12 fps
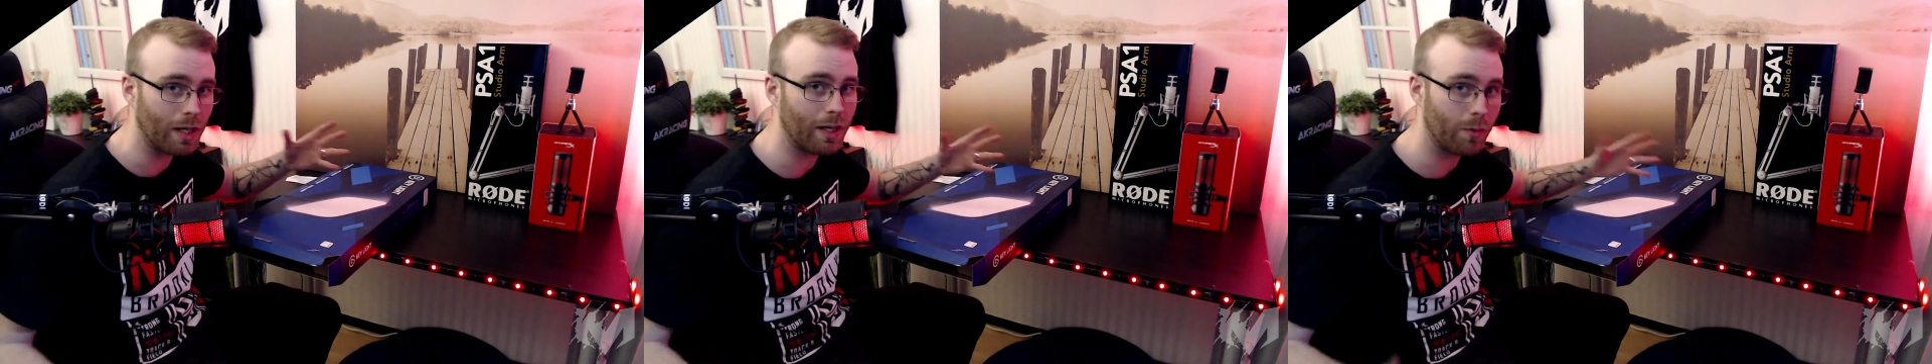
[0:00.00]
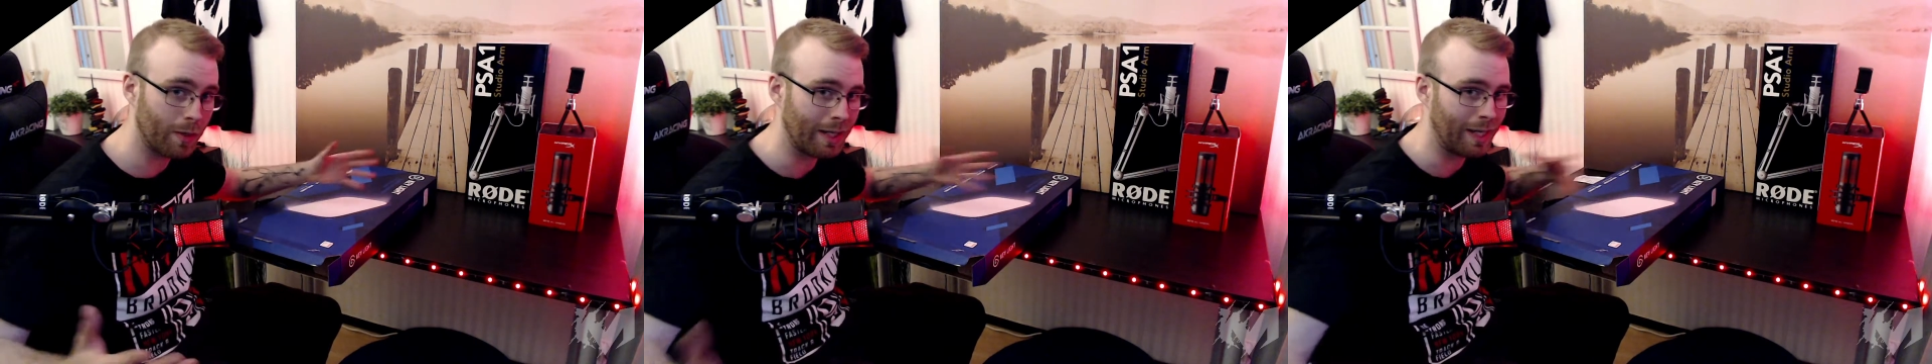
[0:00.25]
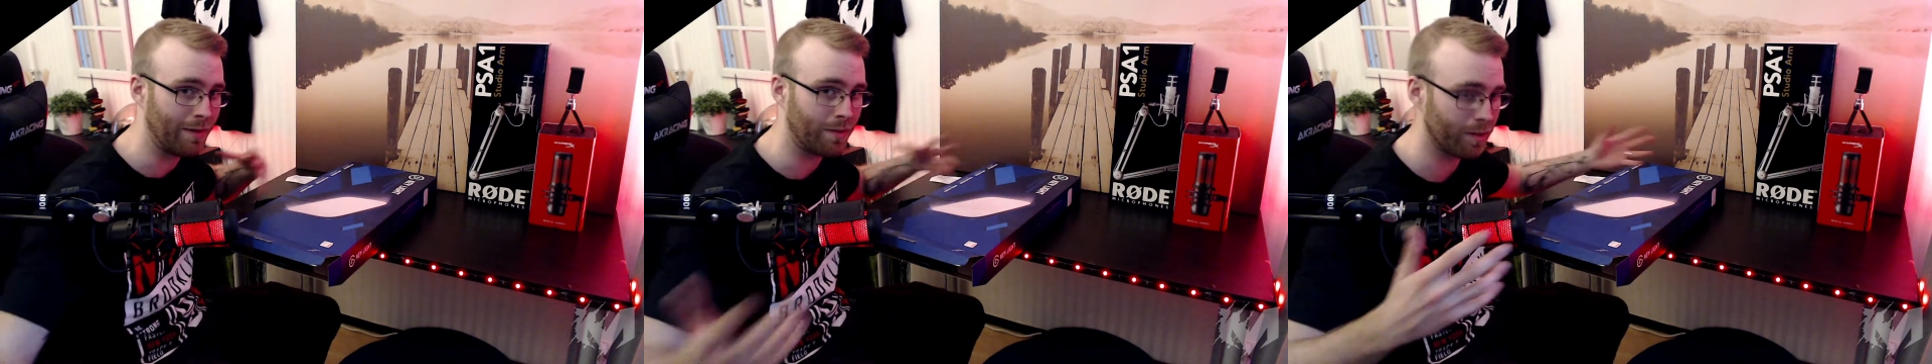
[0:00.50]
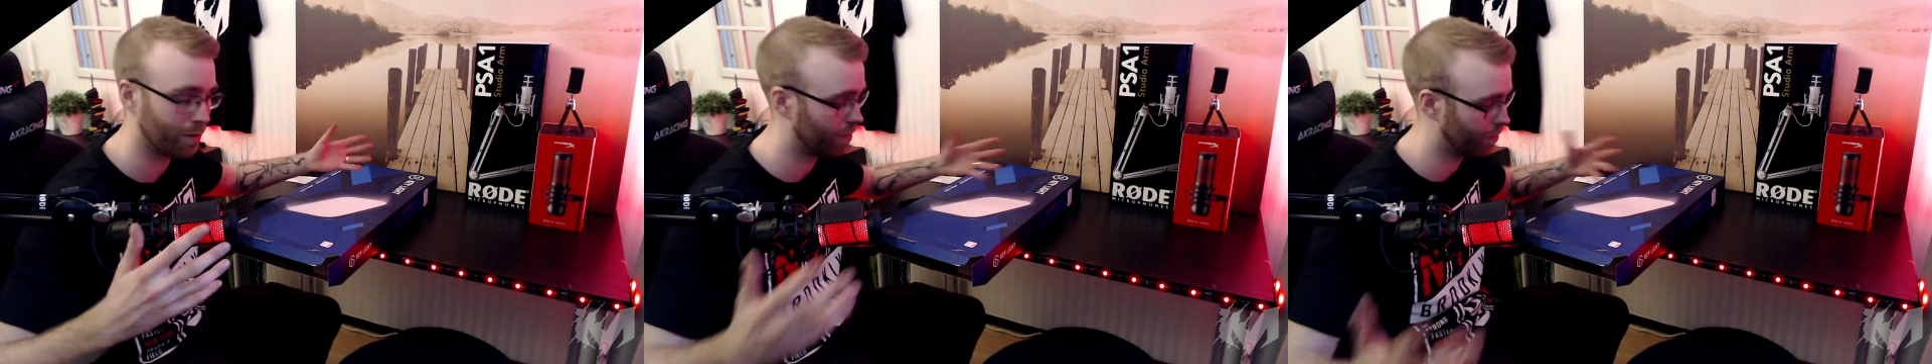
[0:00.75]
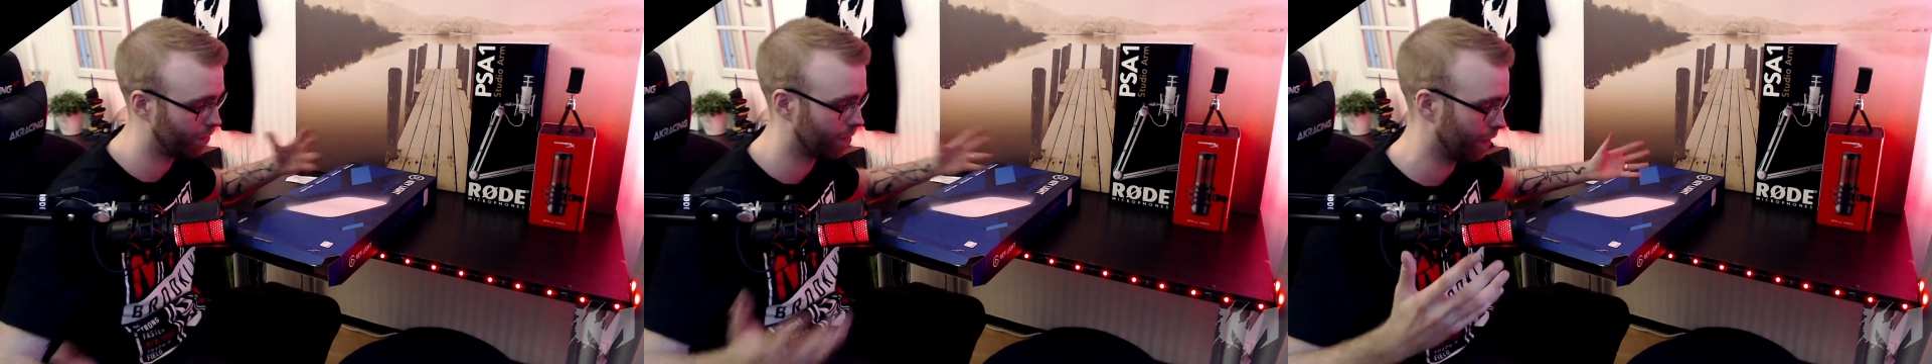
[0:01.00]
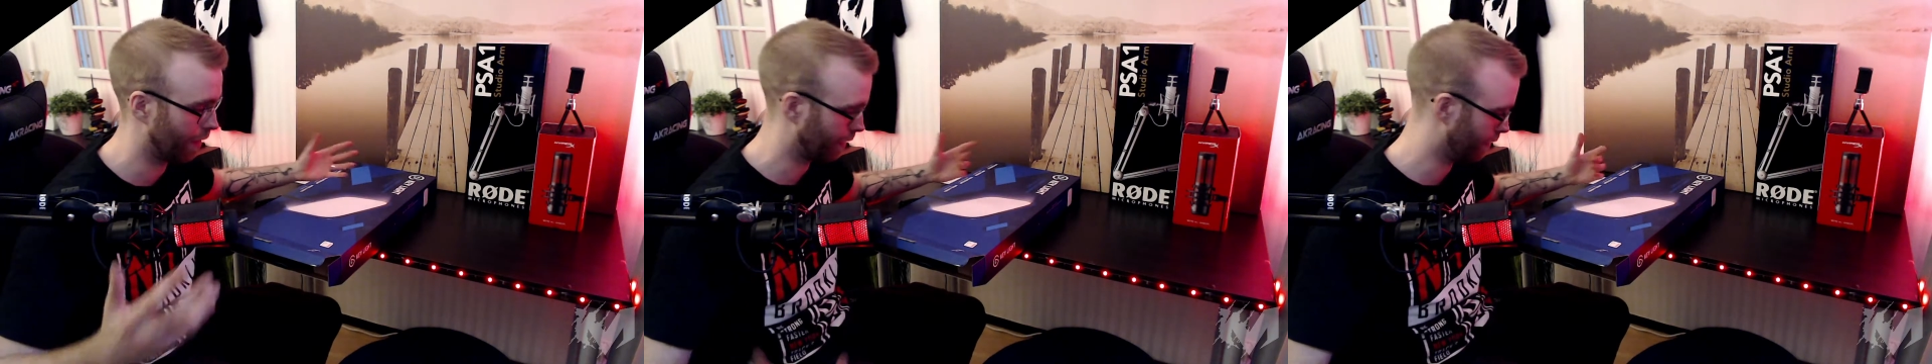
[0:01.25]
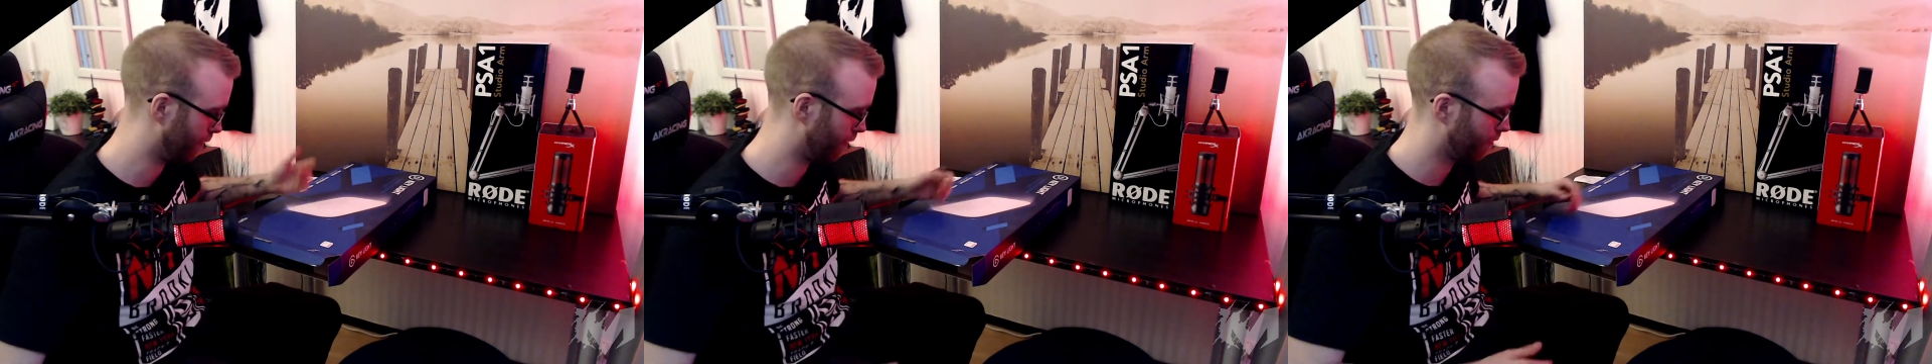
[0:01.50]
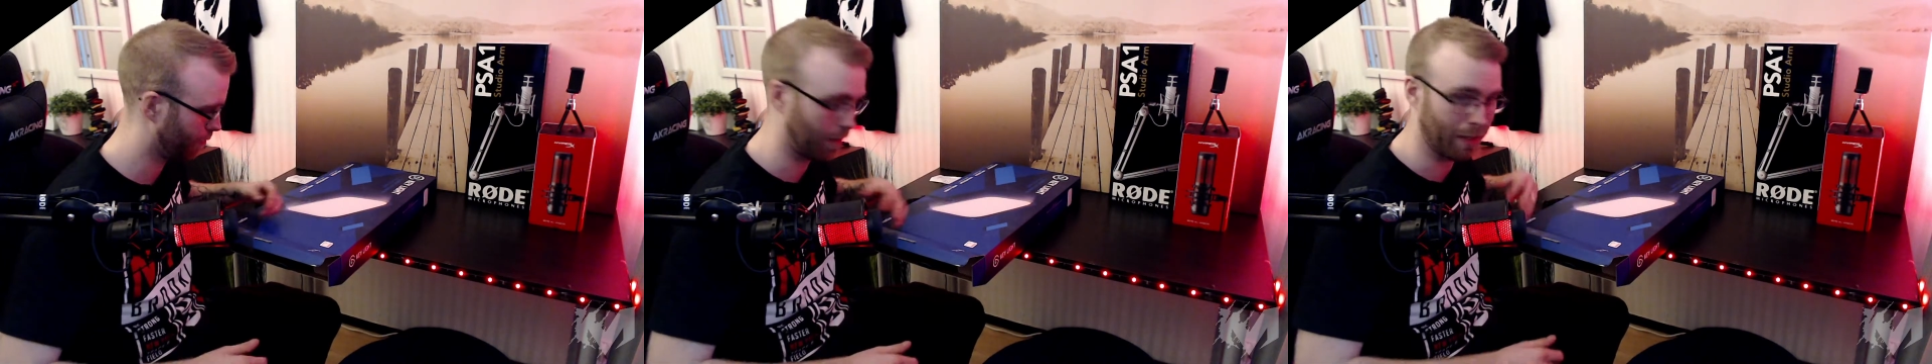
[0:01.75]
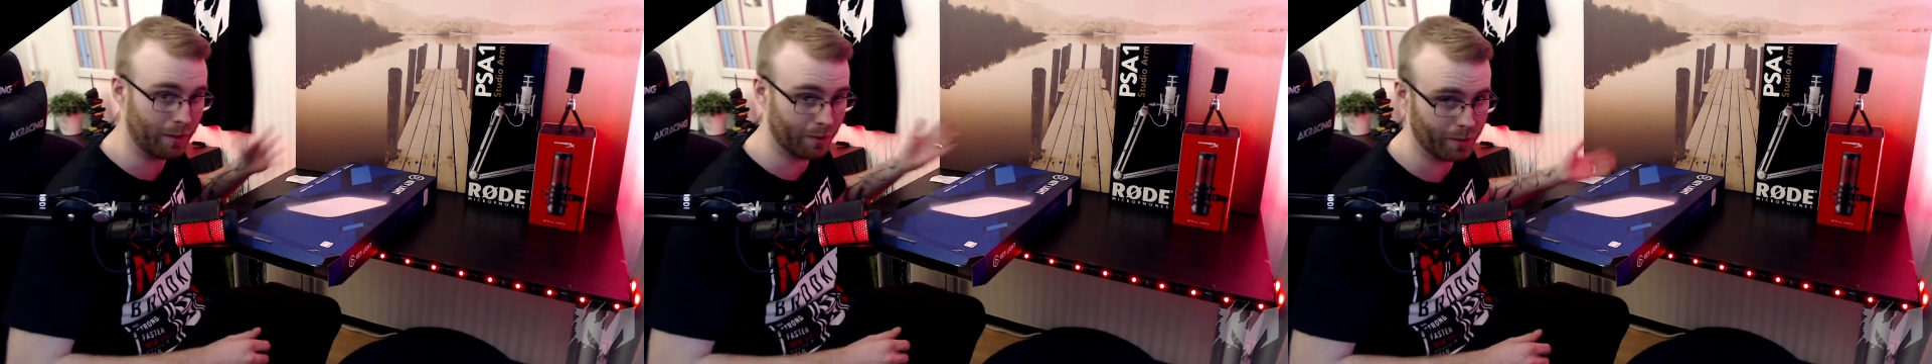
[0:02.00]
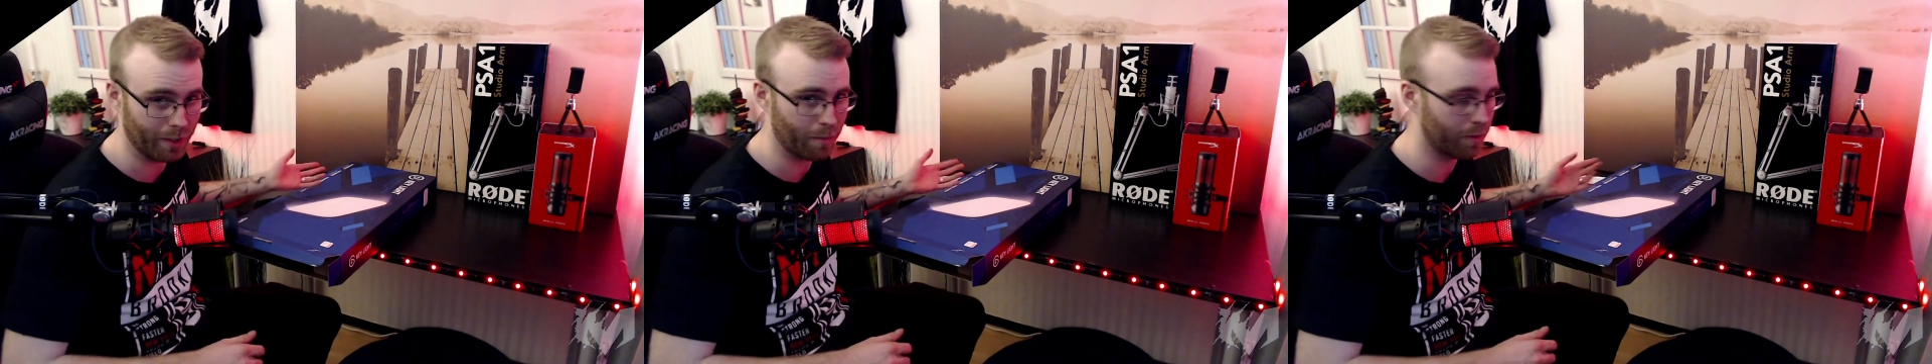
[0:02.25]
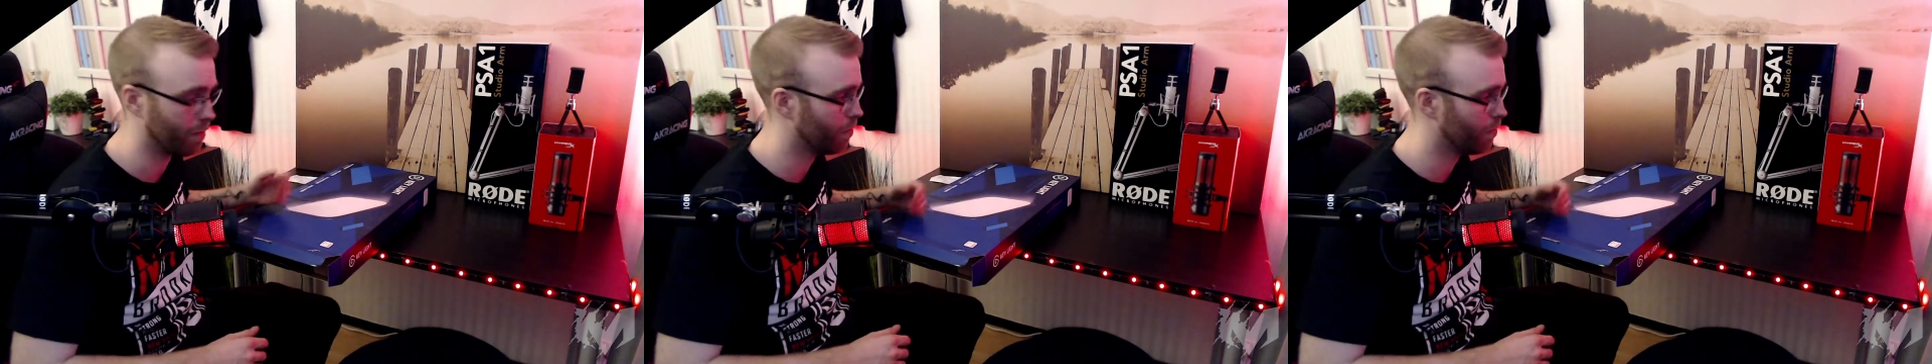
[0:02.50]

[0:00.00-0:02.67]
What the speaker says: we have it like this, my other table,